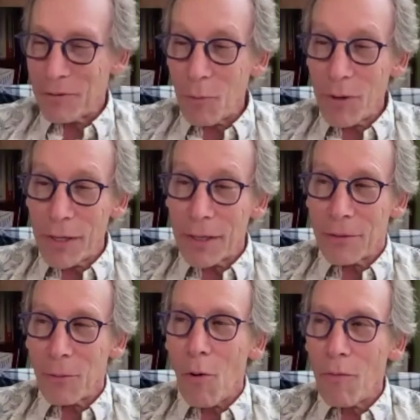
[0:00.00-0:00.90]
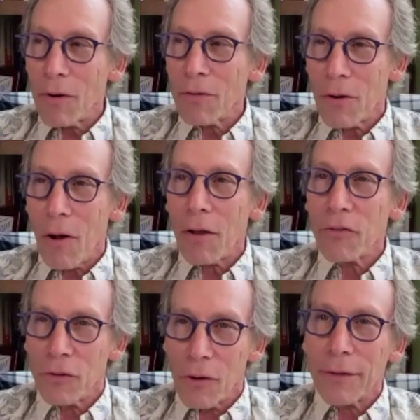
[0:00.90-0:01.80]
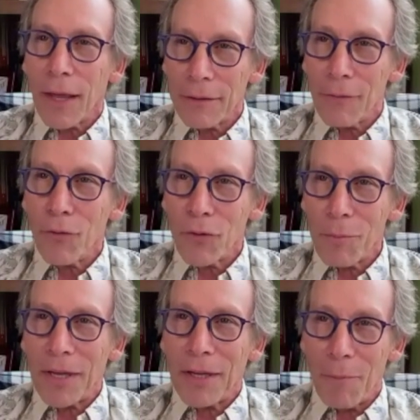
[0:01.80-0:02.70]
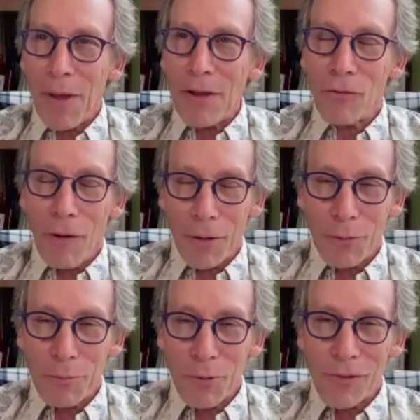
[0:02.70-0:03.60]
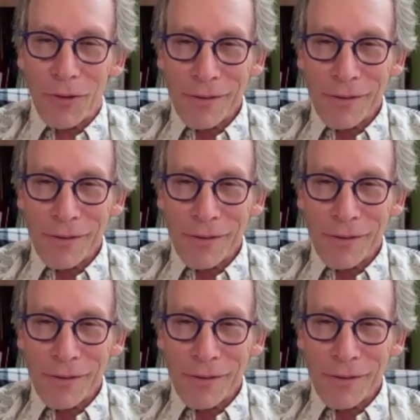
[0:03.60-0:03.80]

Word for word: really the rover costs are not that different than making a major Hollywood movie.